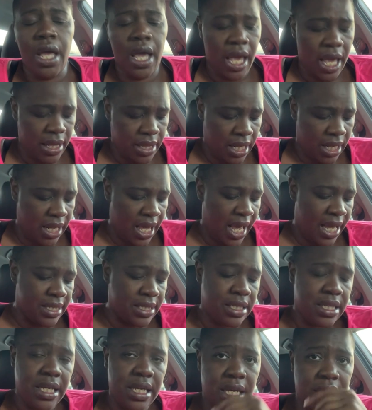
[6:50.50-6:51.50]
And the
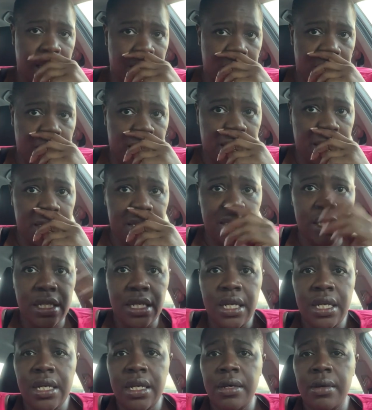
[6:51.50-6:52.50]
last thing is,
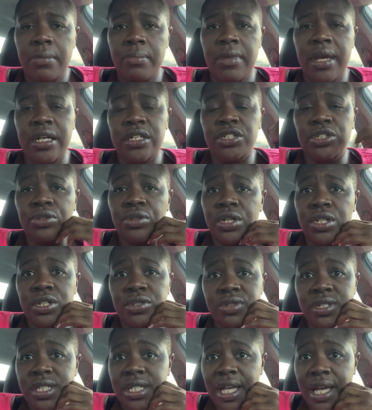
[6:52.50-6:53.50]
make sure
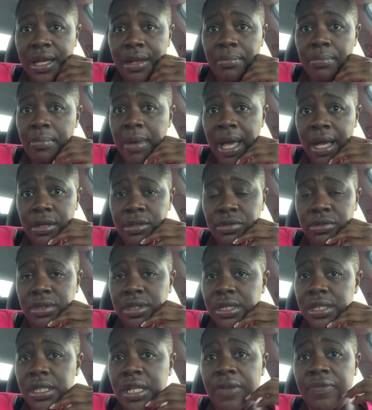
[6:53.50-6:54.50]
you set
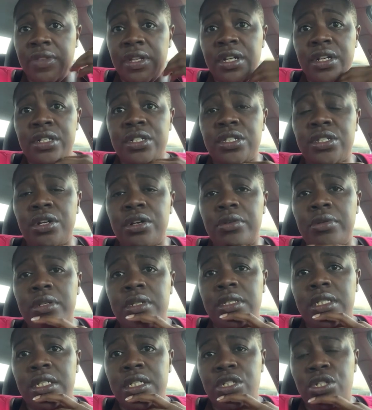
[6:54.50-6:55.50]
boundaries. If there are
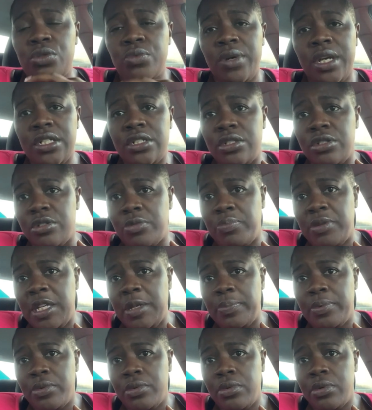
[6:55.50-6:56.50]
certain situations or
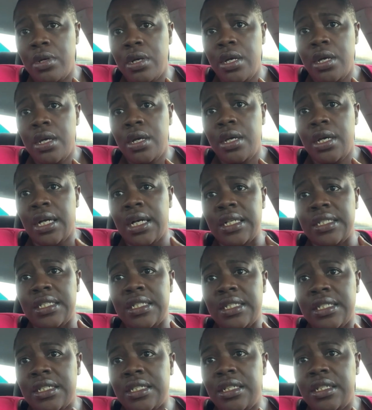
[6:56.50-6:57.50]
people
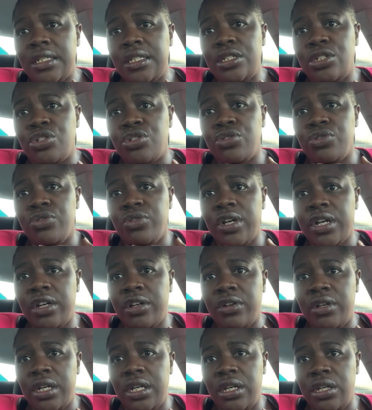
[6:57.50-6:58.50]
consistently
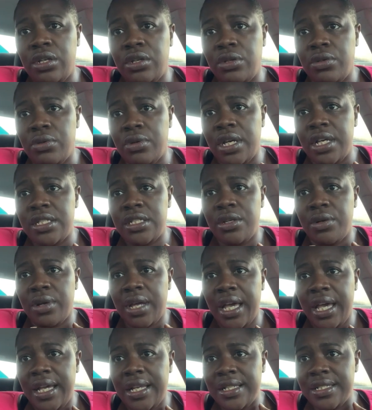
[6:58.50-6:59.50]
triggering you, it's
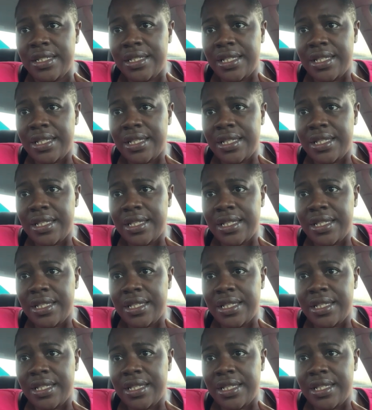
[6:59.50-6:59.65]
okay to